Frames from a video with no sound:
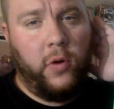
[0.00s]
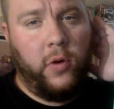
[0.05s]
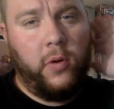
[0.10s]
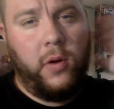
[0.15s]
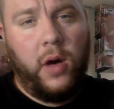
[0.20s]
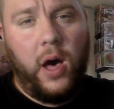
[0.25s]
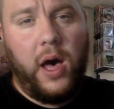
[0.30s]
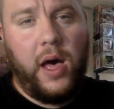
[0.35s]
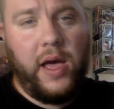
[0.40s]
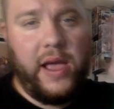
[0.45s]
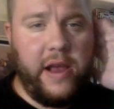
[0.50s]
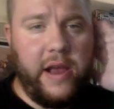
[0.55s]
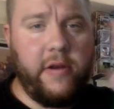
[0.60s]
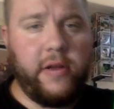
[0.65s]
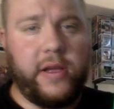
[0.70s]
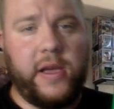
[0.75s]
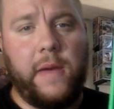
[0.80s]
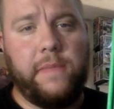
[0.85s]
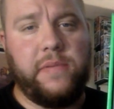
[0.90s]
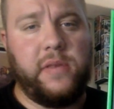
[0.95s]
uh, air
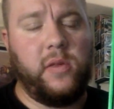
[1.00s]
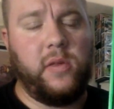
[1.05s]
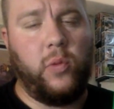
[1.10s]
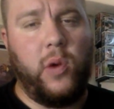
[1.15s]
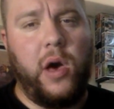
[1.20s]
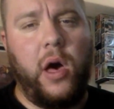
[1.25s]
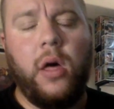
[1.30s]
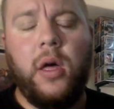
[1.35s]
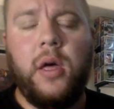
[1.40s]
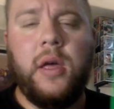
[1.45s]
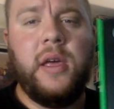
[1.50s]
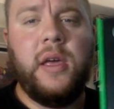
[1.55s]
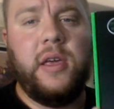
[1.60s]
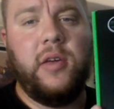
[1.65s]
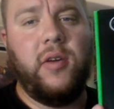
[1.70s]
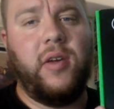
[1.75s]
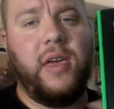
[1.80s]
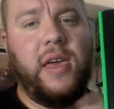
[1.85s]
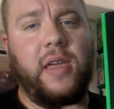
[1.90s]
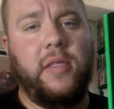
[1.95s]
cups as well. You
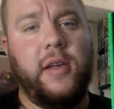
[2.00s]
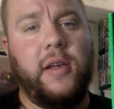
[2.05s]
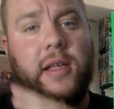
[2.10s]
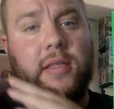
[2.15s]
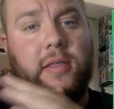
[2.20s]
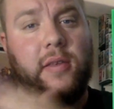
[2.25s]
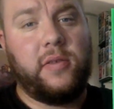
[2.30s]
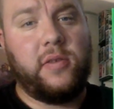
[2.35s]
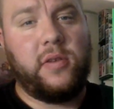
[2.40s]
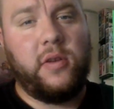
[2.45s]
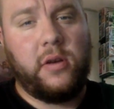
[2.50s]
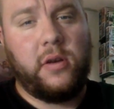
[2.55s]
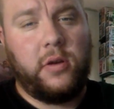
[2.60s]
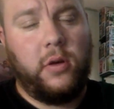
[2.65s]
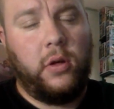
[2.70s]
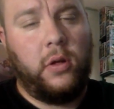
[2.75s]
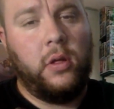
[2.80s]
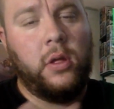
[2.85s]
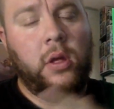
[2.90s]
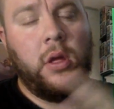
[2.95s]
can either get the
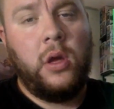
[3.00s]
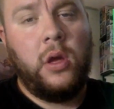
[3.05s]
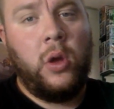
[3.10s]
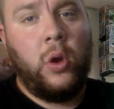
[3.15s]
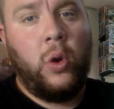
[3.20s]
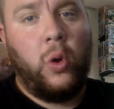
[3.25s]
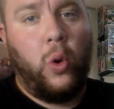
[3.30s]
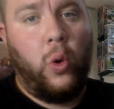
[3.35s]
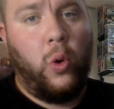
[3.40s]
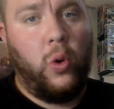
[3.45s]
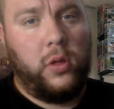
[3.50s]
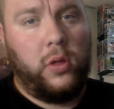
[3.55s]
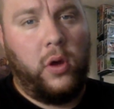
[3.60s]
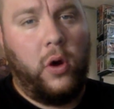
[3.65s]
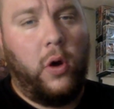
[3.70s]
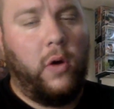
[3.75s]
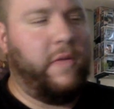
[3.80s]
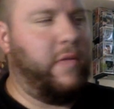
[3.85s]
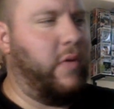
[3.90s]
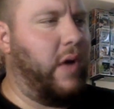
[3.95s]
circle or the
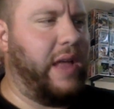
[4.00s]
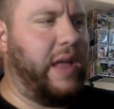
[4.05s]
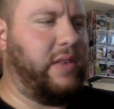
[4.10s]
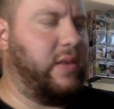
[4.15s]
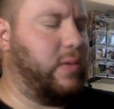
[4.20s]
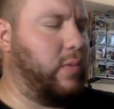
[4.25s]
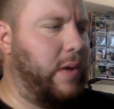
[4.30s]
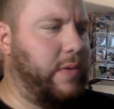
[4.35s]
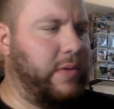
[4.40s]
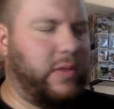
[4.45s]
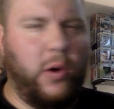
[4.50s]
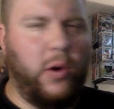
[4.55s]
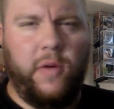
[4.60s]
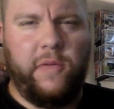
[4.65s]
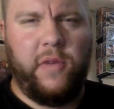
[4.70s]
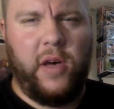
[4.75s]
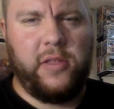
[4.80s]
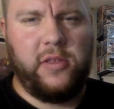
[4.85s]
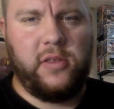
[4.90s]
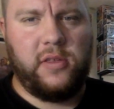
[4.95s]
oval. I just went with the oval.
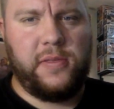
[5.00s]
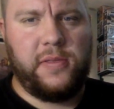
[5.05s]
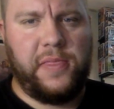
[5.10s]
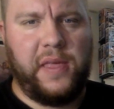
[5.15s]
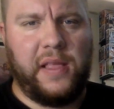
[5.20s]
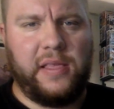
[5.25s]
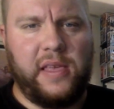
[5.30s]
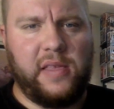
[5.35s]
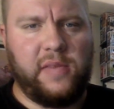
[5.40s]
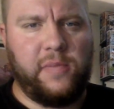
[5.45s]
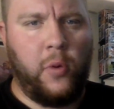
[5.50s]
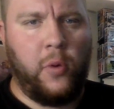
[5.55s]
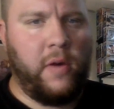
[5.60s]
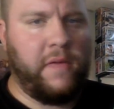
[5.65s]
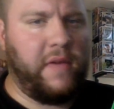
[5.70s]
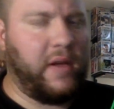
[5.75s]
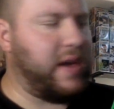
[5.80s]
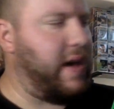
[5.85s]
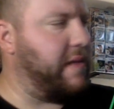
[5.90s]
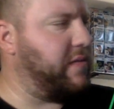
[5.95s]
I just think that's more of a
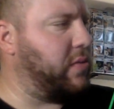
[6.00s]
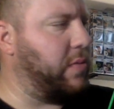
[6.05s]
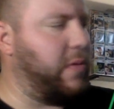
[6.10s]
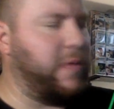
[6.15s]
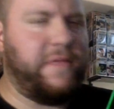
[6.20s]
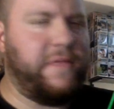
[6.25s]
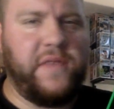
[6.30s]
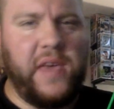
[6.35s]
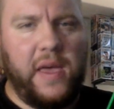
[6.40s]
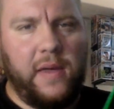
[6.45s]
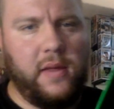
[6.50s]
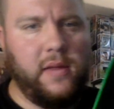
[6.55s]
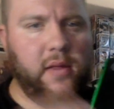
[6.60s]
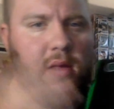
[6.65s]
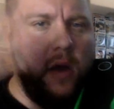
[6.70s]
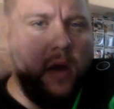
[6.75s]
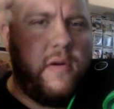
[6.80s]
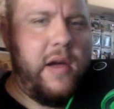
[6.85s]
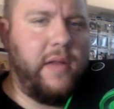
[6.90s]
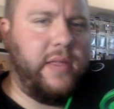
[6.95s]
comfortable fit
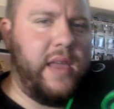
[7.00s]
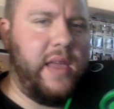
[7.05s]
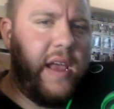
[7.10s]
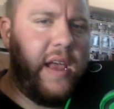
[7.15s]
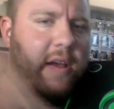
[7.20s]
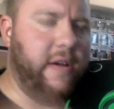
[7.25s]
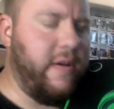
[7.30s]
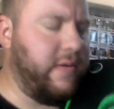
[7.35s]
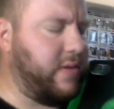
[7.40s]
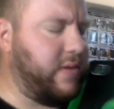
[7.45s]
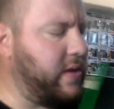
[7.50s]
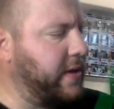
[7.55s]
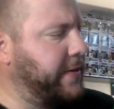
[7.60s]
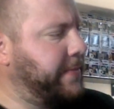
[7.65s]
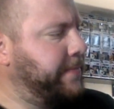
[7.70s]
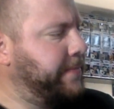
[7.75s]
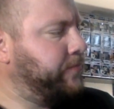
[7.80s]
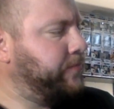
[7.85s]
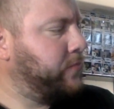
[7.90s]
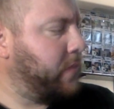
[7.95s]
around the airs.
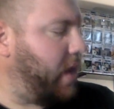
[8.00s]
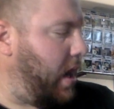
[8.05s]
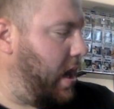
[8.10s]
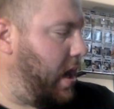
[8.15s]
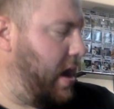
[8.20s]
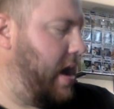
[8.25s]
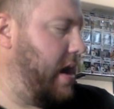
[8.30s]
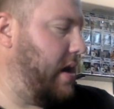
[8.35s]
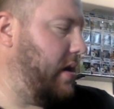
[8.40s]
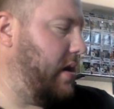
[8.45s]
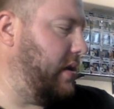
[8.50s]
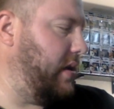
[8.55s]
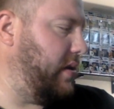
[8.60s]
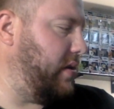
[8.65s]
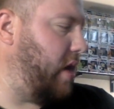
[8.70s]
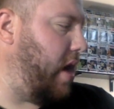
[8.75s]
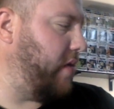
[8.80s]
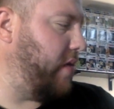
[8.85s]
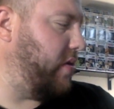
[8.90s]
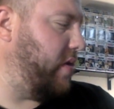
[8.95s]
Uh, this
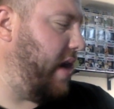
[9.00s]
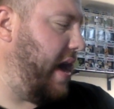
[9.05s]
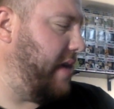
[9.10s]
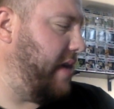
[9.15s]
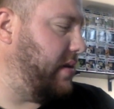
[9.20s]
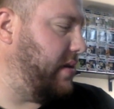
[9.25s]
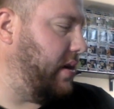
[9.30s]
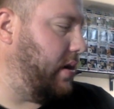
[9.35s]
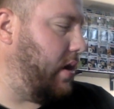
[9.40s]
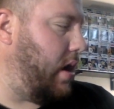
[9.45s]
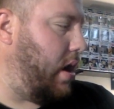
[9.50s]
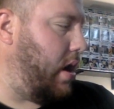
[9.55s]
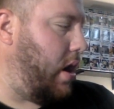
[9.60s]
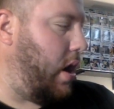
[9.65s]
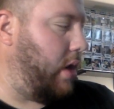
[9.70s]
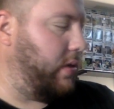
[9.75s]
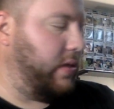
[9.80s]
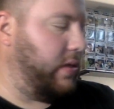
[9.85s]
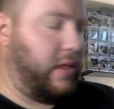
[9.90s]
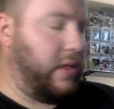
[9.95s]
also has the
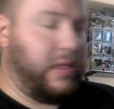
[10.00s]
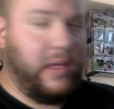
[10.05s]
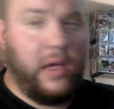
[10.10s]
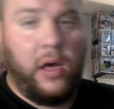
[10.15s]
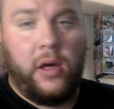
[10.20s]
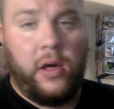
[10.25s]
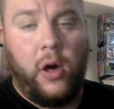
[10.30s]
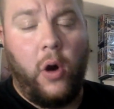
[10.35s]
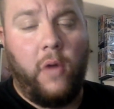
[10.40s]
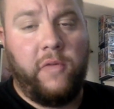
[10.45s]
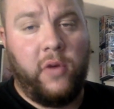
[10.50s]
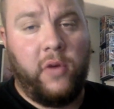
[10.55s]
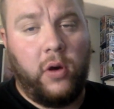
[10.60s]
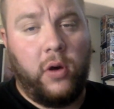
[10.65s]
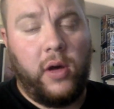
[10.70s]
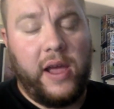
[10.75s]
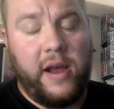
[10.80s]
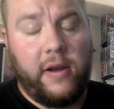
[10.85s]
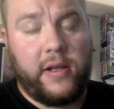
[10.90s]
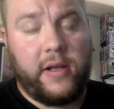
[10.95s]
the, the uh, oval
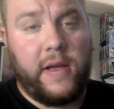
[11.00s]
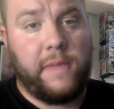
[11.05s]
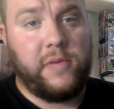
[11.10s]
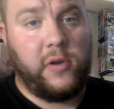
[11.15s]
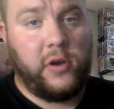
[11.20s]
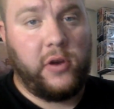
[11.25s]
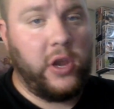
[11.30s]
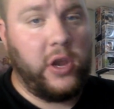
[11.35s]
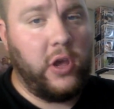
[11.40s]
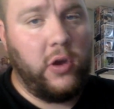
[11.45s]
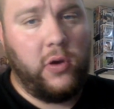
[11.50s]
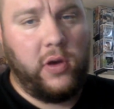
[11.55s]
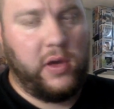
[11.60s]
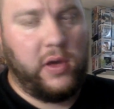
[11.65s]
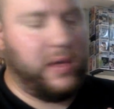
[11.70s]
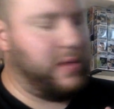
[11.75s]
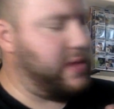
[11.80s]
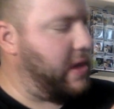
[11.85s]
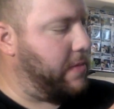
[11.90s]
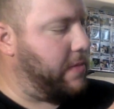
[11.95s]
air cups are new. You can
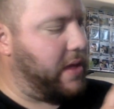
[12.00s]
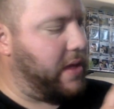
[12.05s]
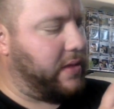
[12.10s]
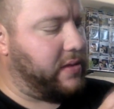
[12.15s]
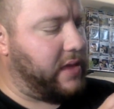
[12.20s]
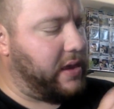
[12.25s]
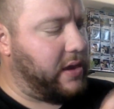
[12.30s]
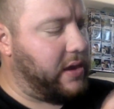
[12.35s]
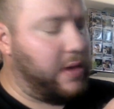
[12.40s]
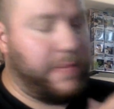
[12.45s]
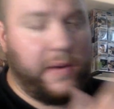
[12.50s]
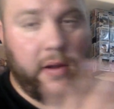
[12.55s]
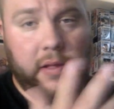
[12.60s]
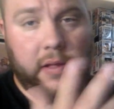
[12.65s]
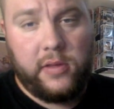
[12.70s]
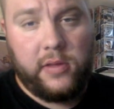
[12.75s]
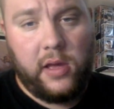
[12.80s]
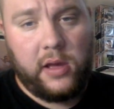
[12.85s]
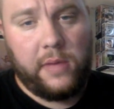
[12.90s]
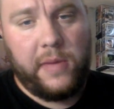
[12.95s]
tell by the sticker up here. They're
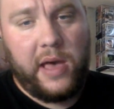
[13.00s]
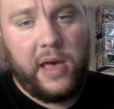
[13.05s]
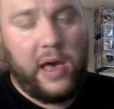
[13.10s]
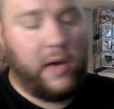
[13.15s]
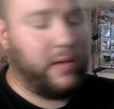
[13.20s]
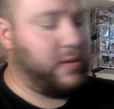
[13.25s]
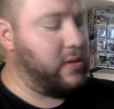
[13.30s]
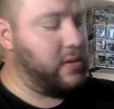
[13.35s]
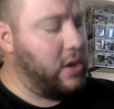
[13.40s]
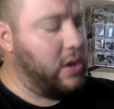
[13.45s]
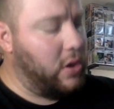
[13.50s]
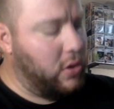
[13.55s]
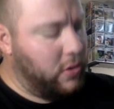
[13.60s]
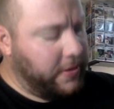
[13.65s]
talking about how it's new.